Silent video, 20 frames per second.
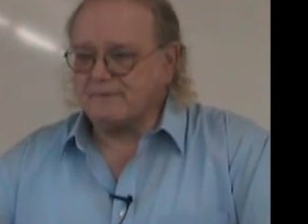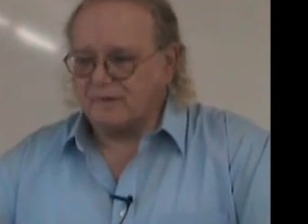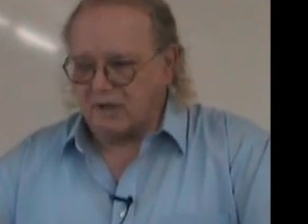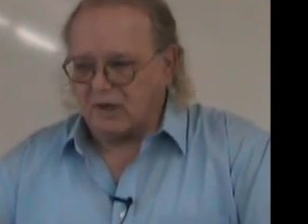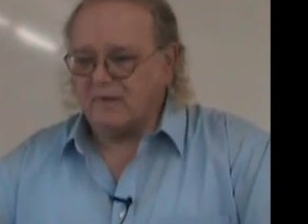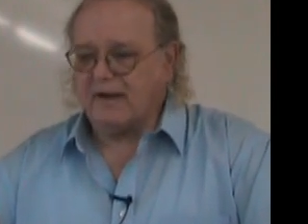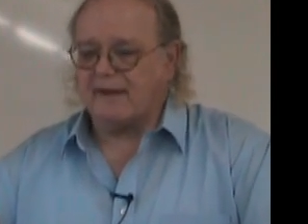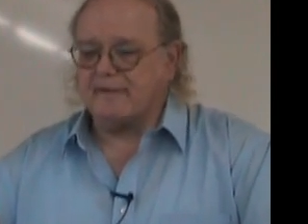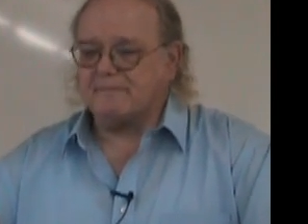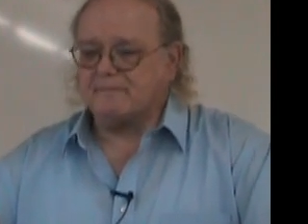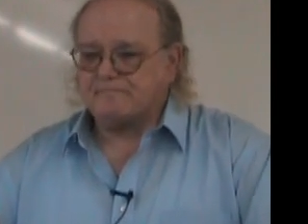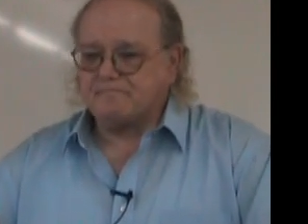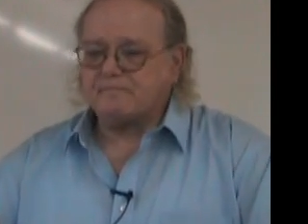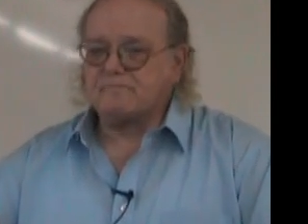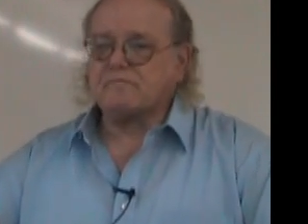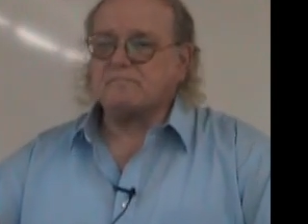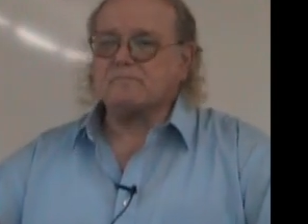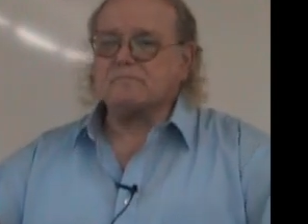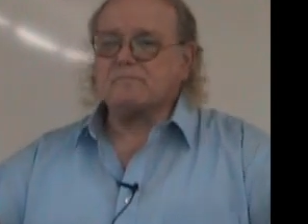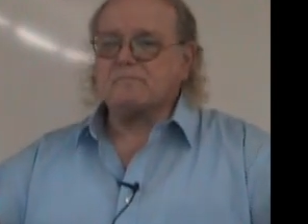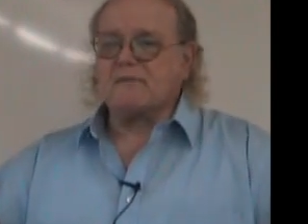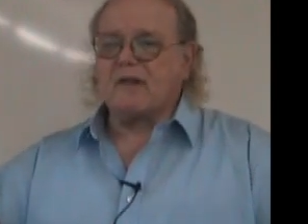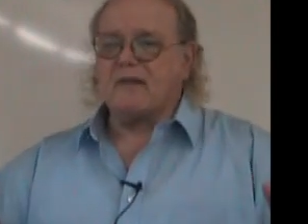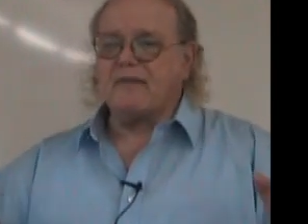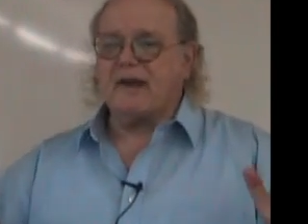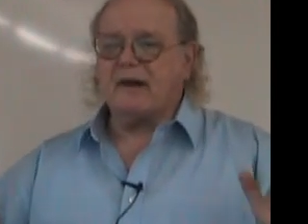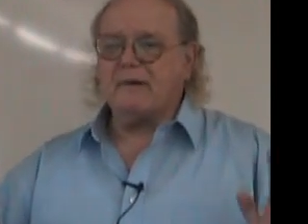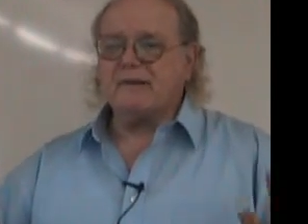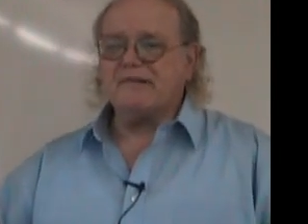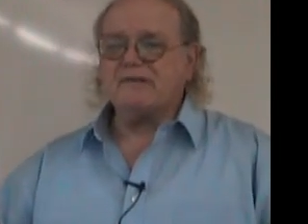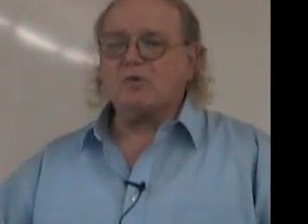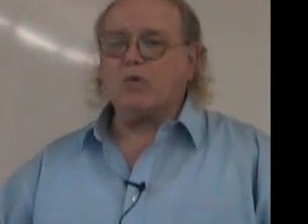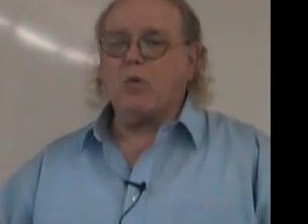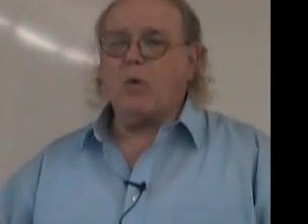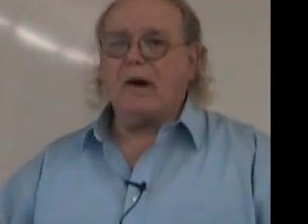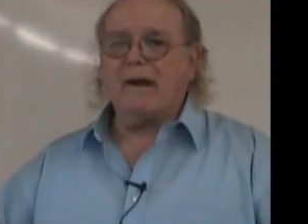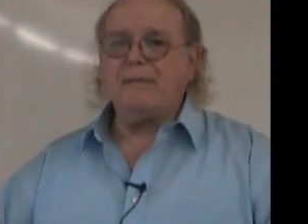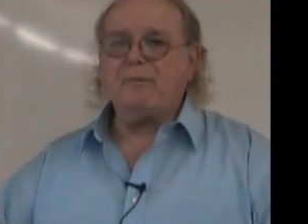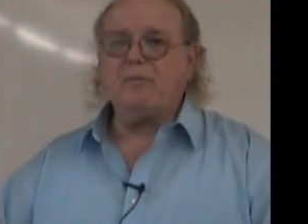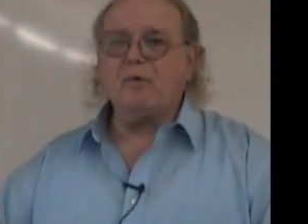Okay, there is
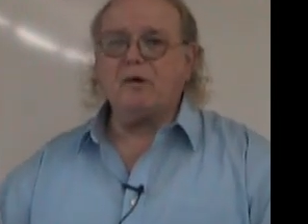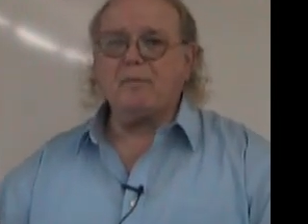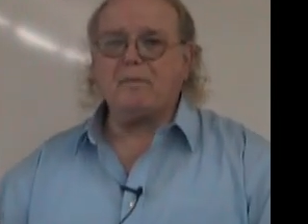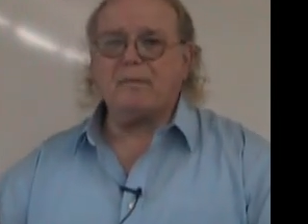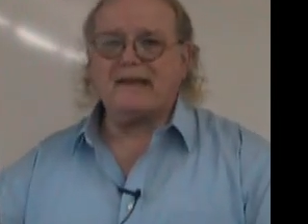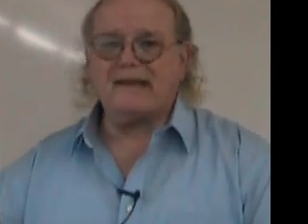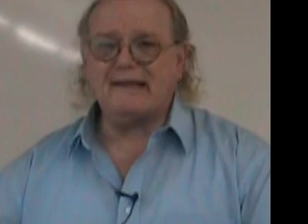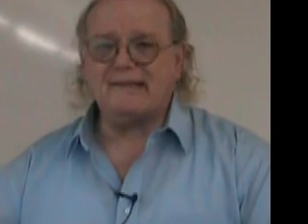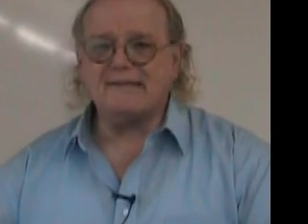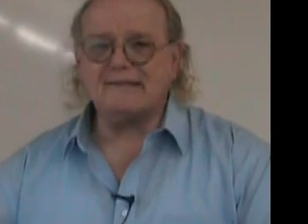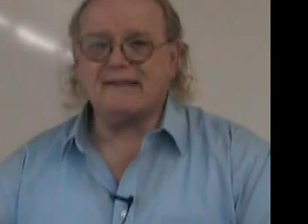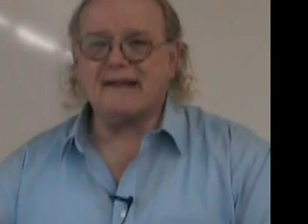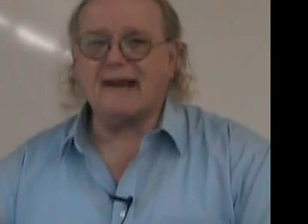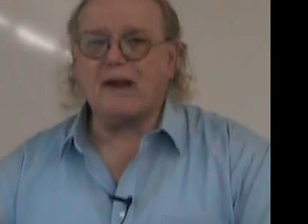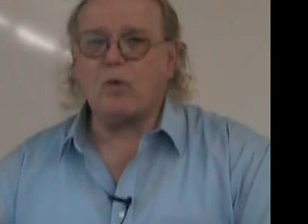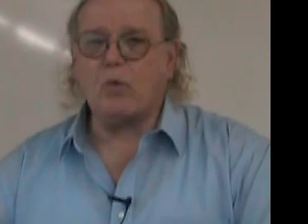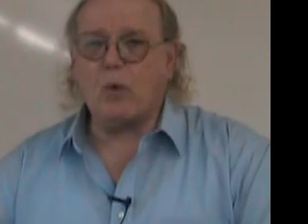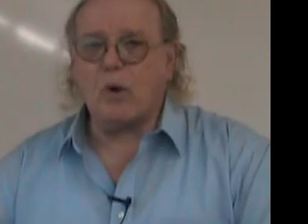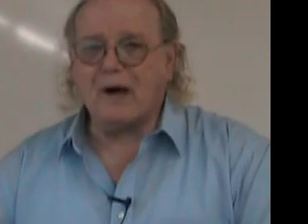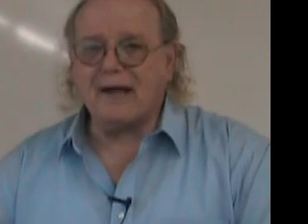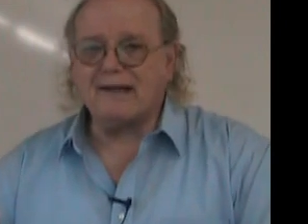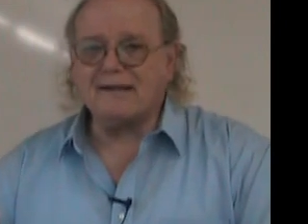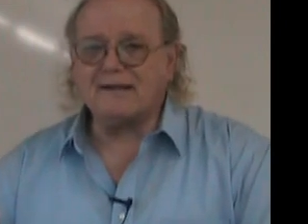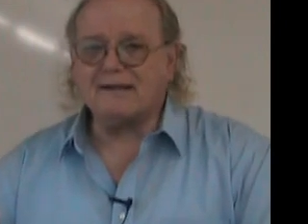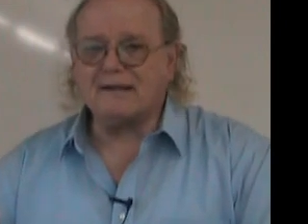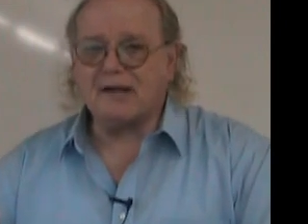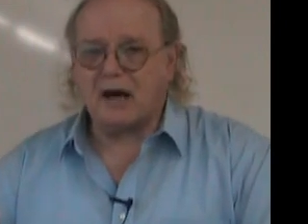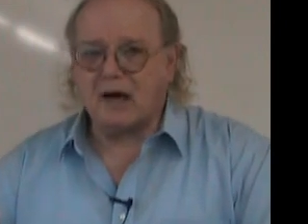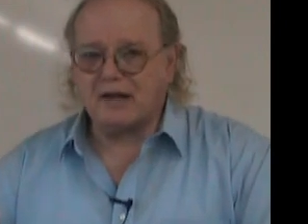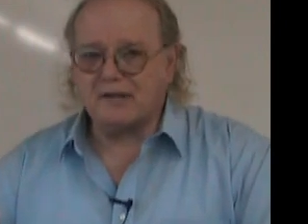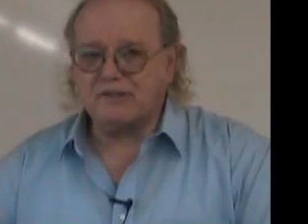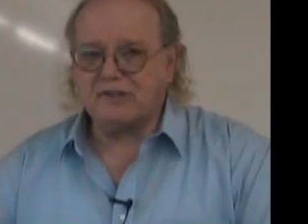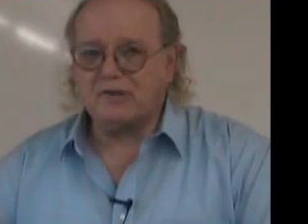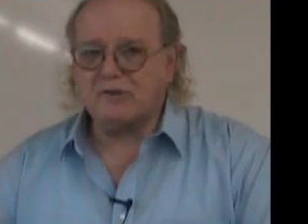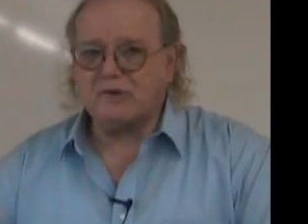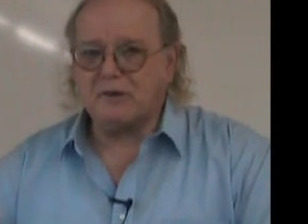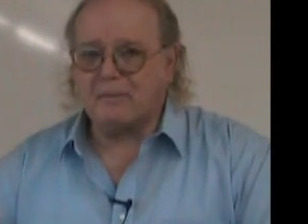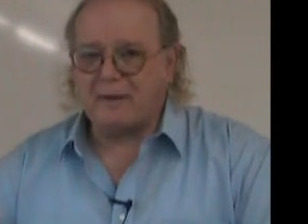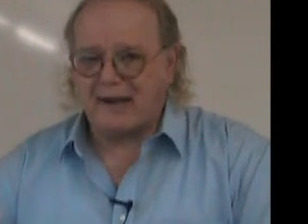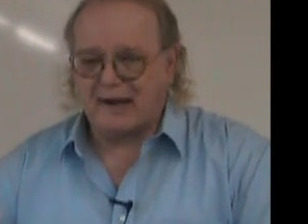one more piece that I want to talk to
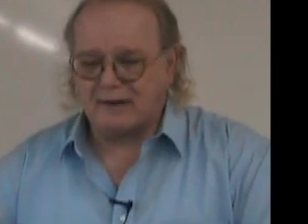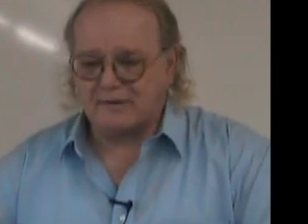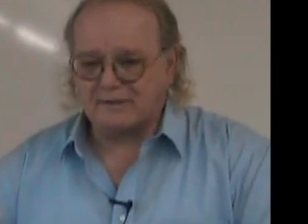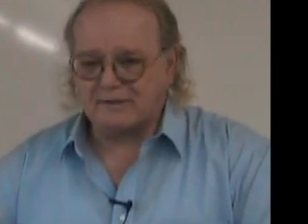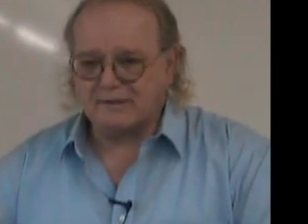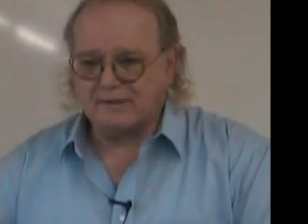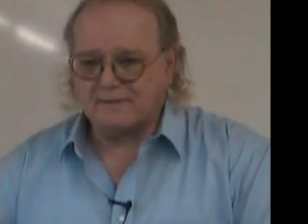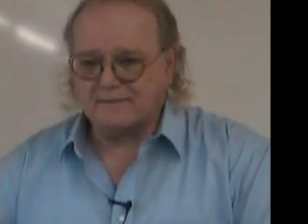you about.